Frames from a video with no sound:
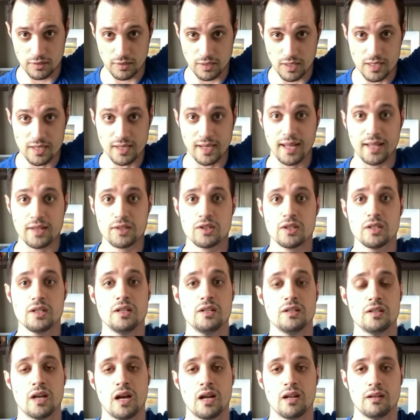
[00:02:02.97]
and it gets
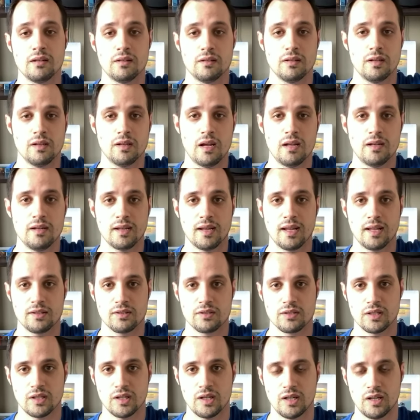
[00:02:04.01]
and it
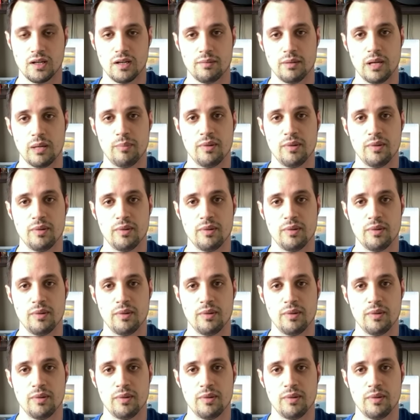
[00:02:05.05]
gets a